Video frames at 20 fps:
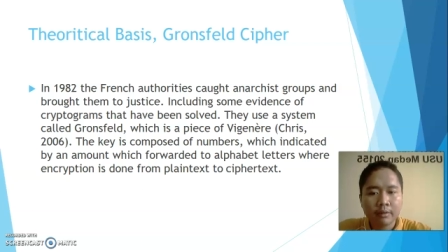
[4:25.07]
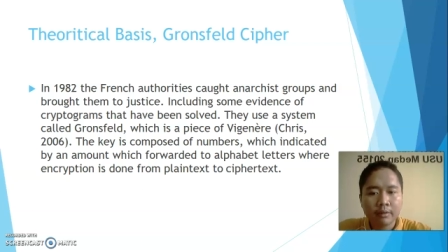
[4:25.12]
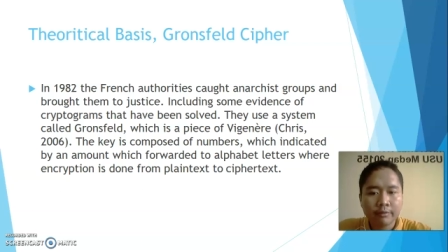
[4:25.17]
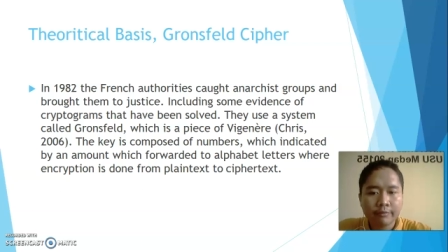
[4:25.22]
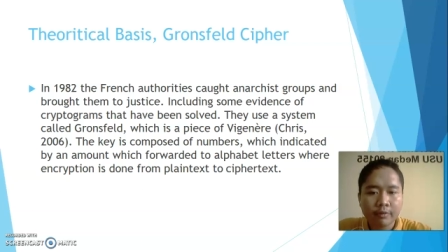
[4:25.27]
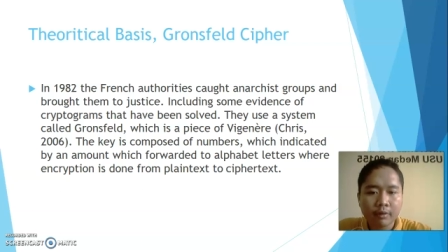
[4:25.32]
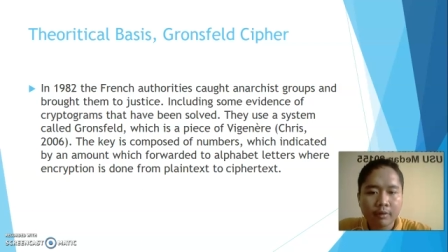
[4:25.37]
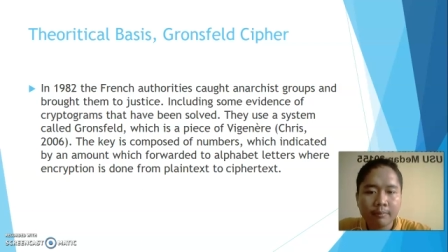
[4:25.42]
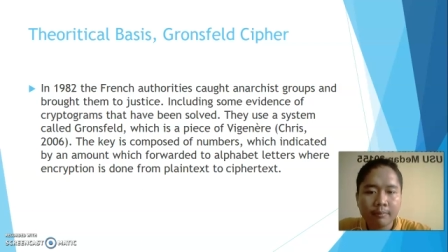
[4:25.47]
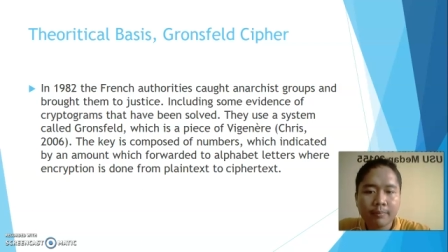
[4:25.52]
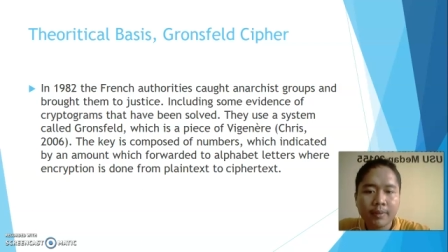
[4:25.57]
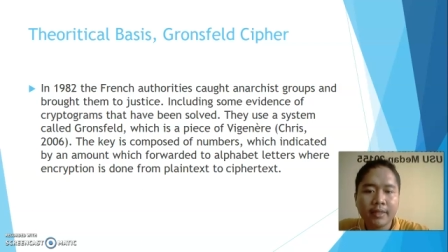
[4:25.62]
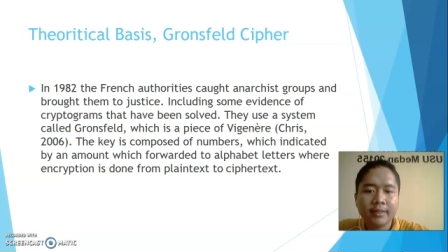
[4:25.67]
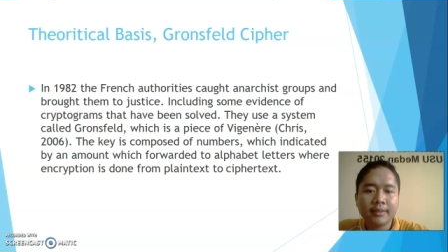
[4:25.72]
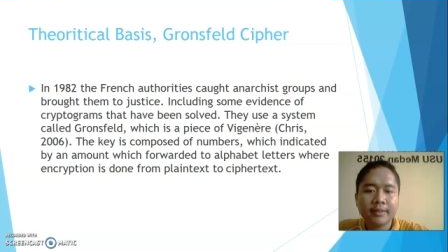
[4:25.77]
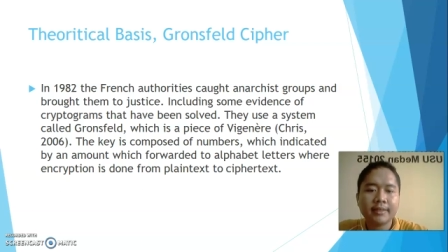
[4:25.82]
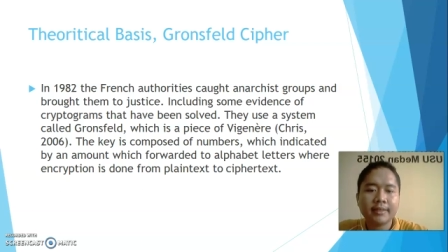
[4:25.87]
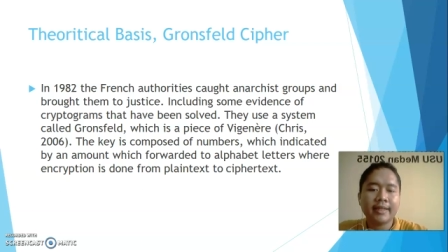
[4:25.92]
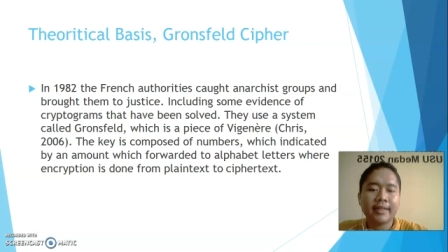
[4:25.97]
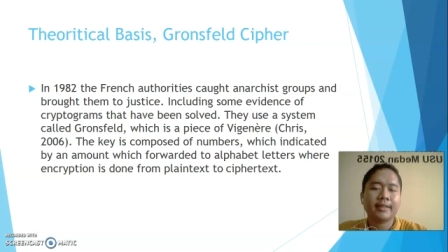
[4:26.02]
from plain
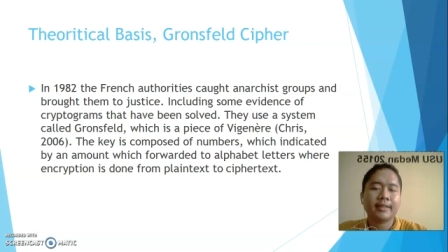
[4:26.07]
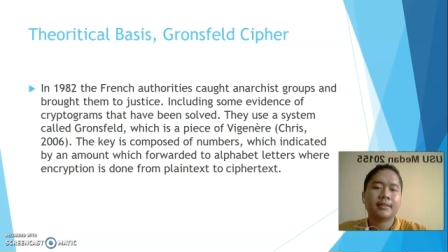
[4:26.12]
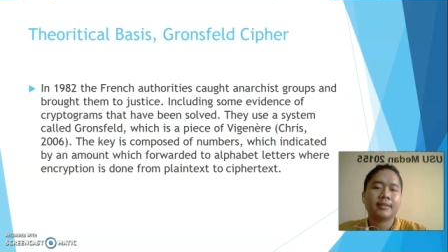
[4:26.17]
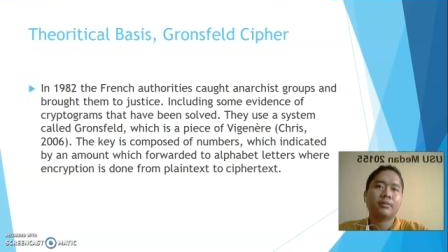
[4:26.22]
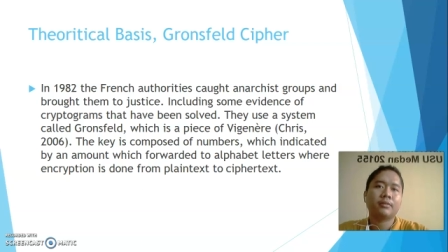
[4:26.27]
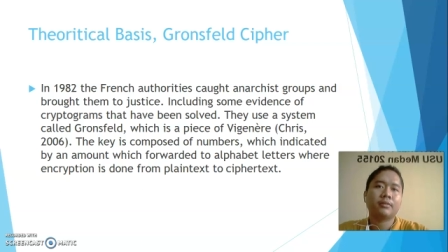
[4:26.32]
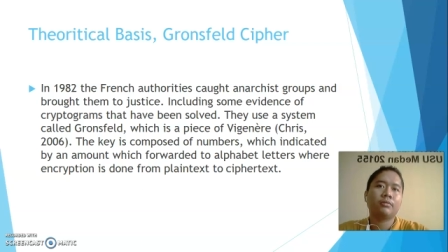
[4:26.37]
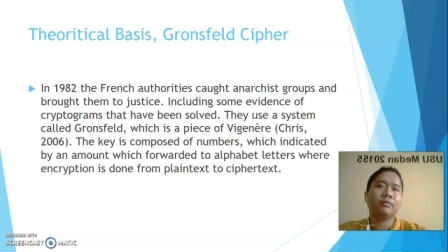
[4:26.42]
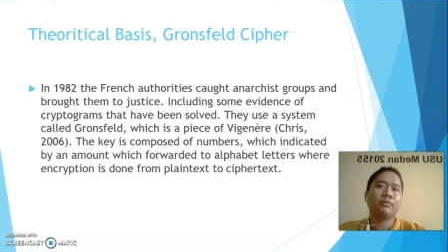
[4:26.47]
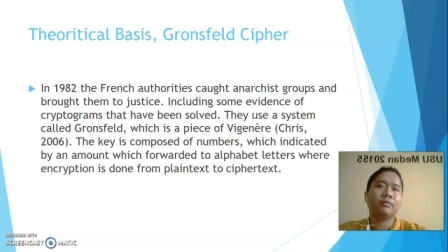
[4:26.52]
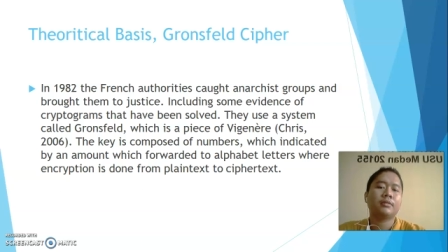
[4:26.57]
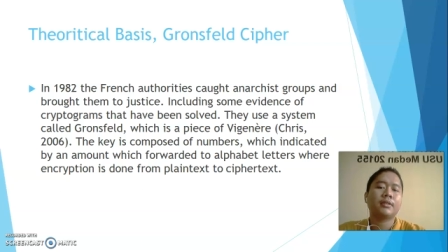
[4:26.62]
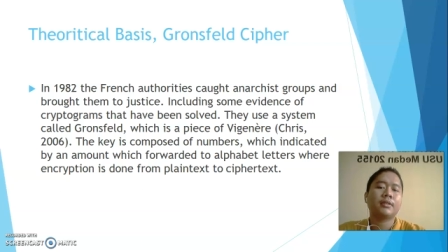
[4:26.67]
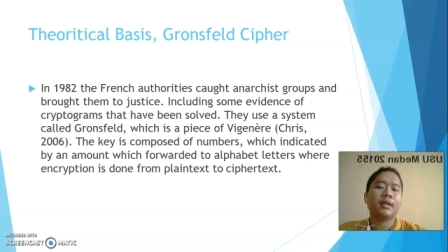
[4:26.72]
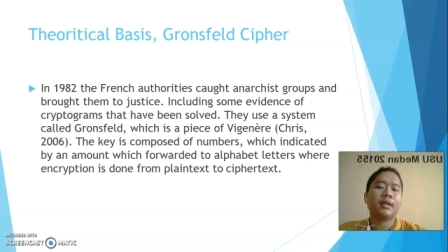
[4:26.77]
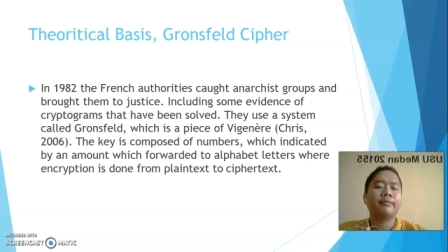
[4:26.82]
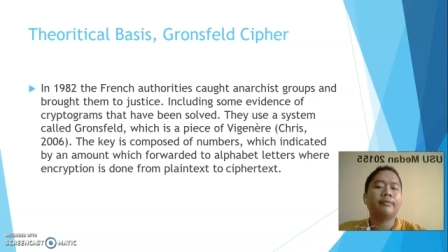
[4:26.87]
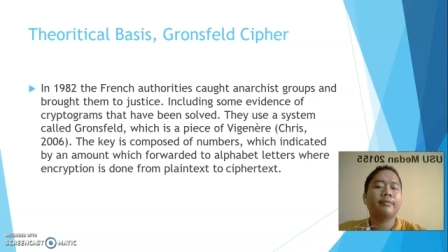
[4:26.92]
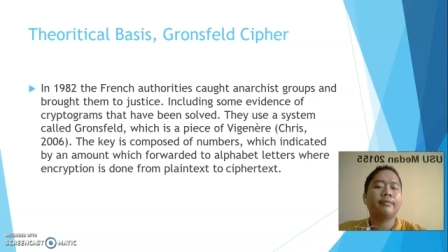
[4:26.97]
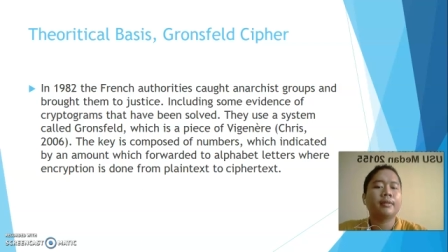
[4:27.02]
text to
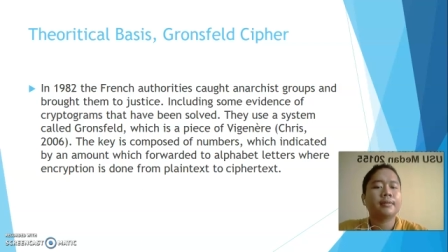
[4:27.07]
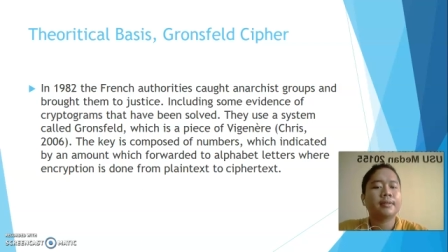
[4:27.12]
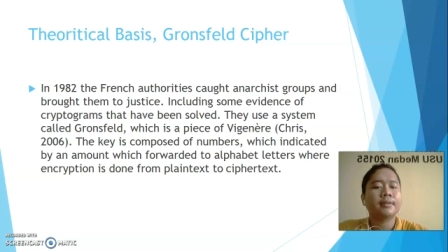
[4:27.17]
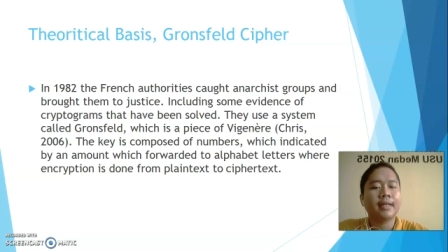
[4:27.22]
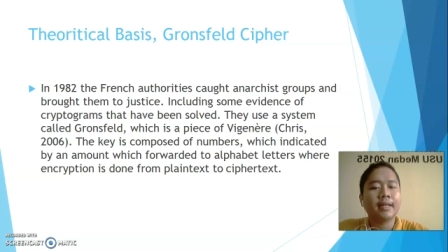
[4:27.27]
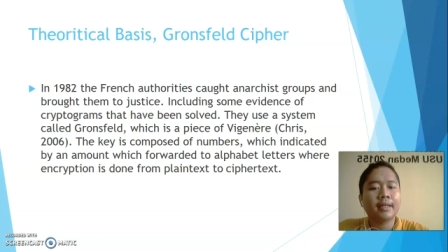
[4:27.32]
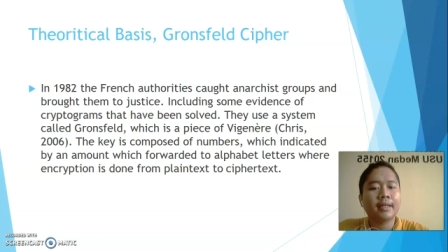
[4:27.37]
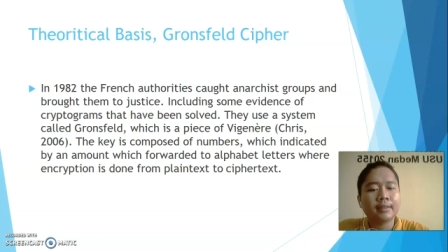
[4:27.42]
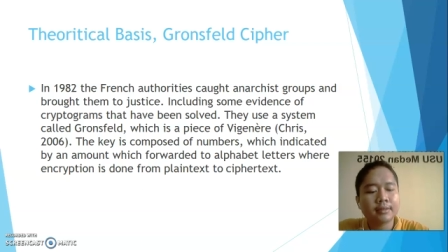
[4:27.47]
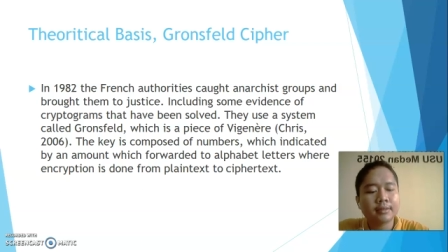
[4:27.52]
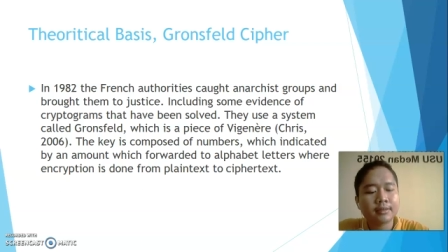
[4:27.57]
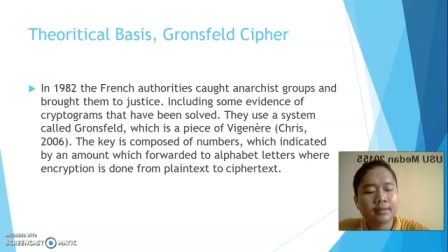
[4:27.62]
cipher text.